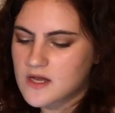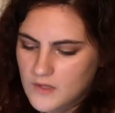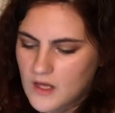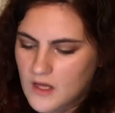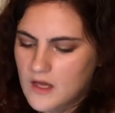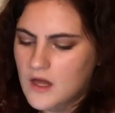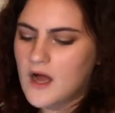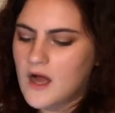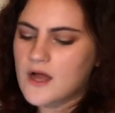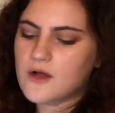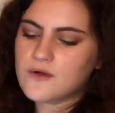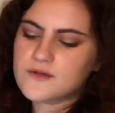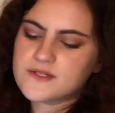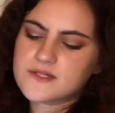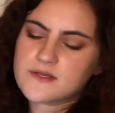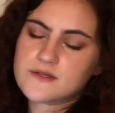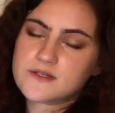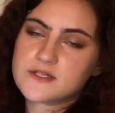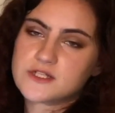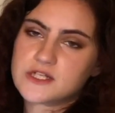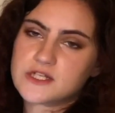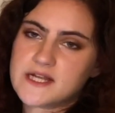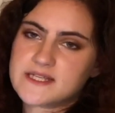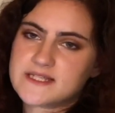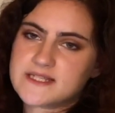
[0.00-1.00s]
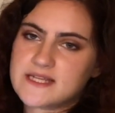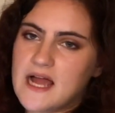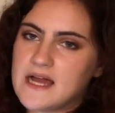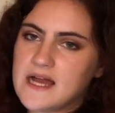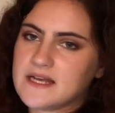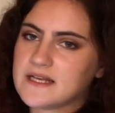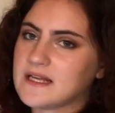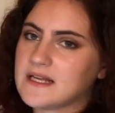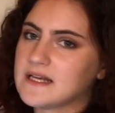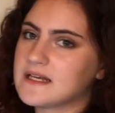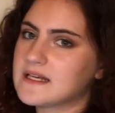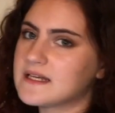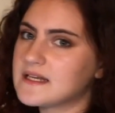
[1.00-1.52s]
I also suggest
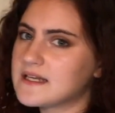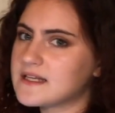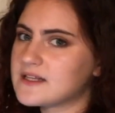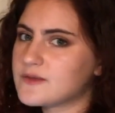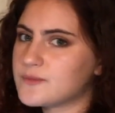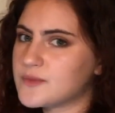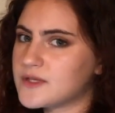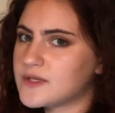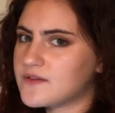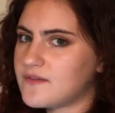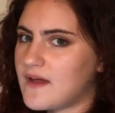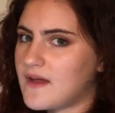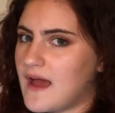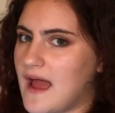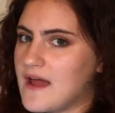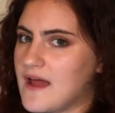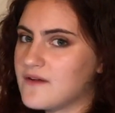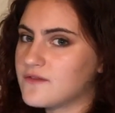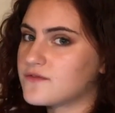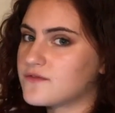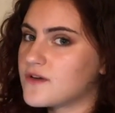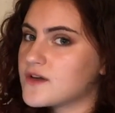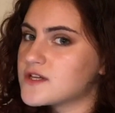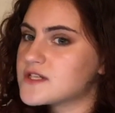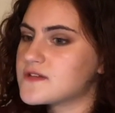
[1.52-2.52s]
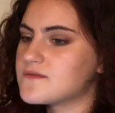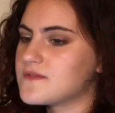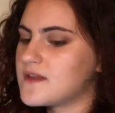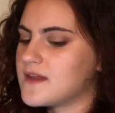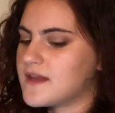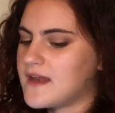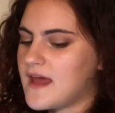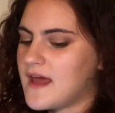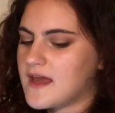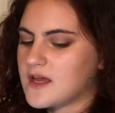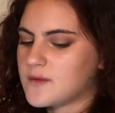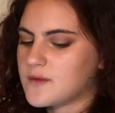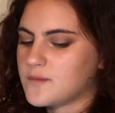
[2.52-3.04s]
adding a little bit of hair in front of the
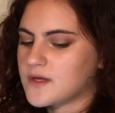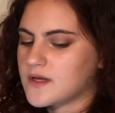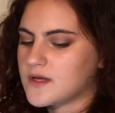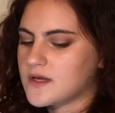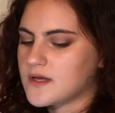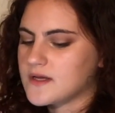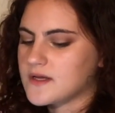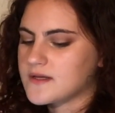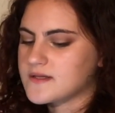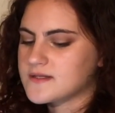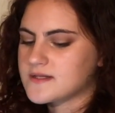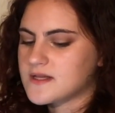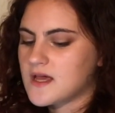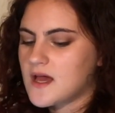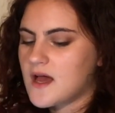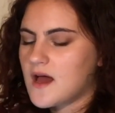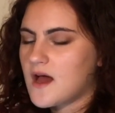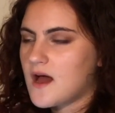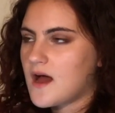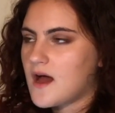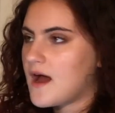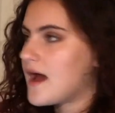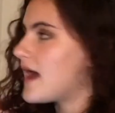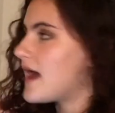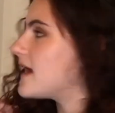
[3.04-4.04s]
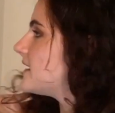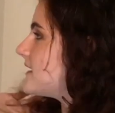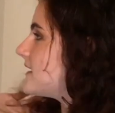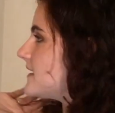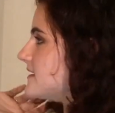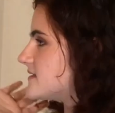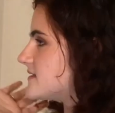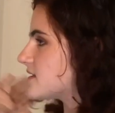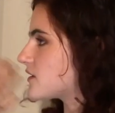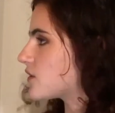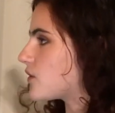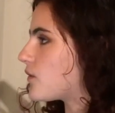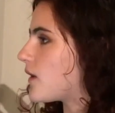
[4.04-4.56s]
neck because her head
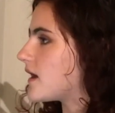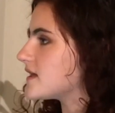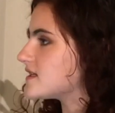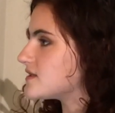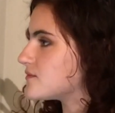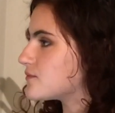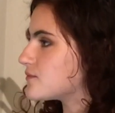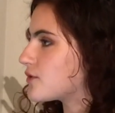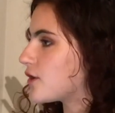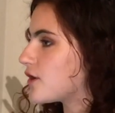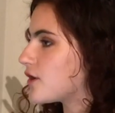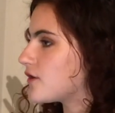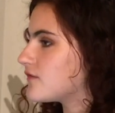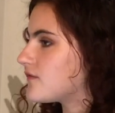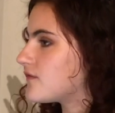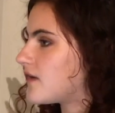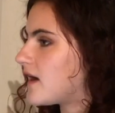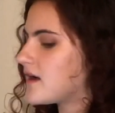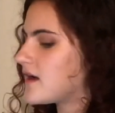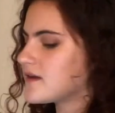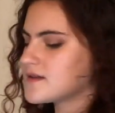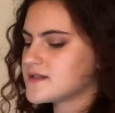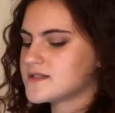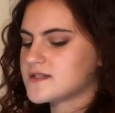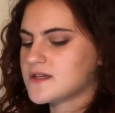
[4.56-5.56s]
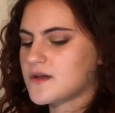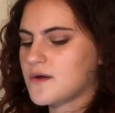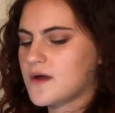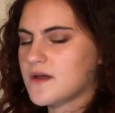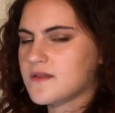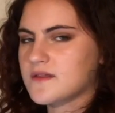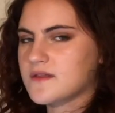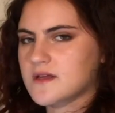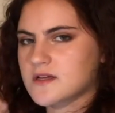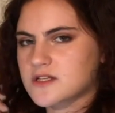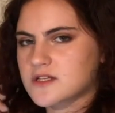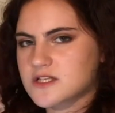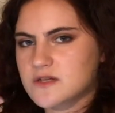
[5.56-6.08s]
isn't quite in profile, so I
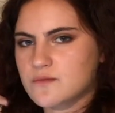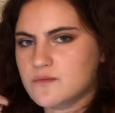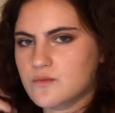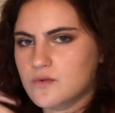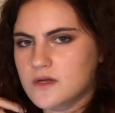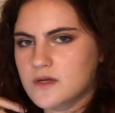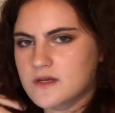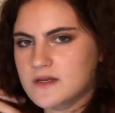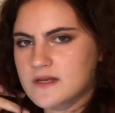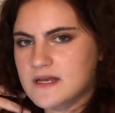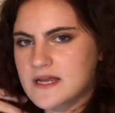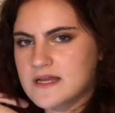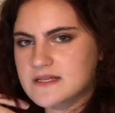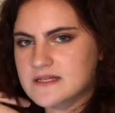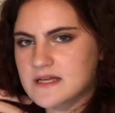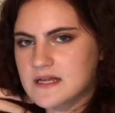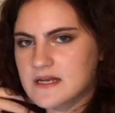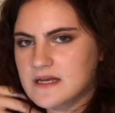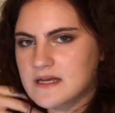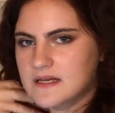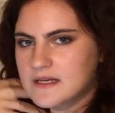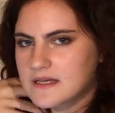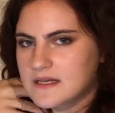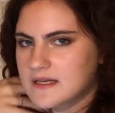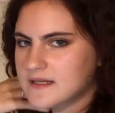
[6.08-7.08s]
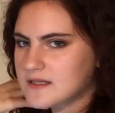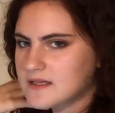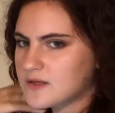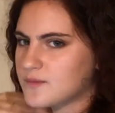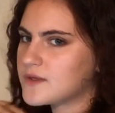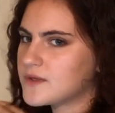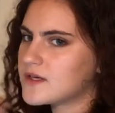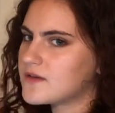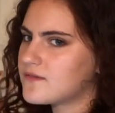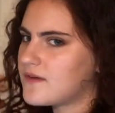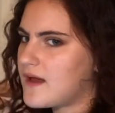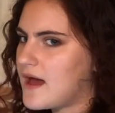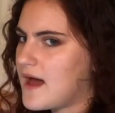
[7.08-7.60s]
think she would need a little
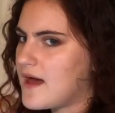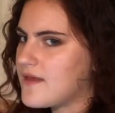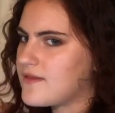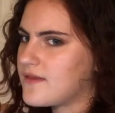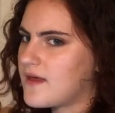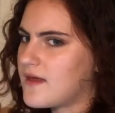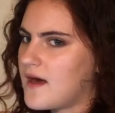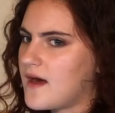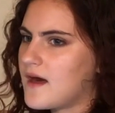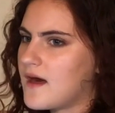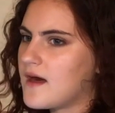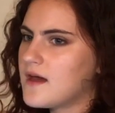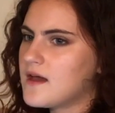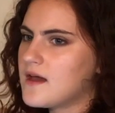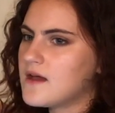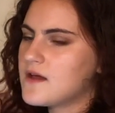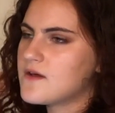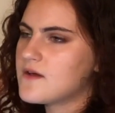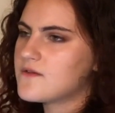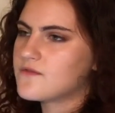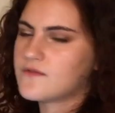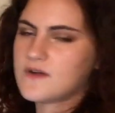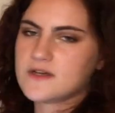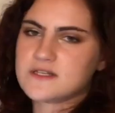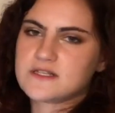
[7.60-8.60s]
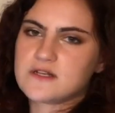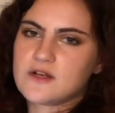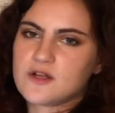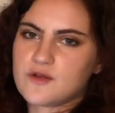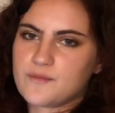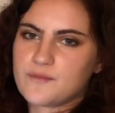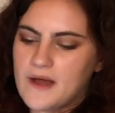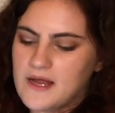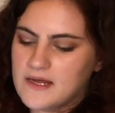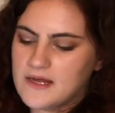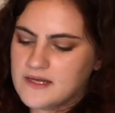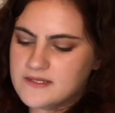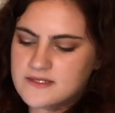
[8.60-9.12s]
bit of hair there for it to look
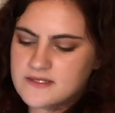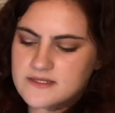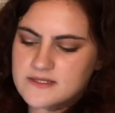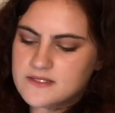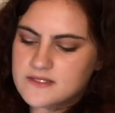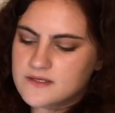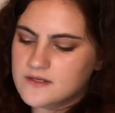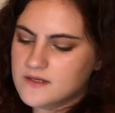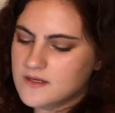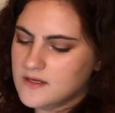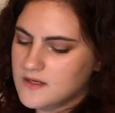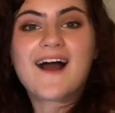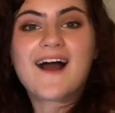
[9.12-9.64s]
balanced.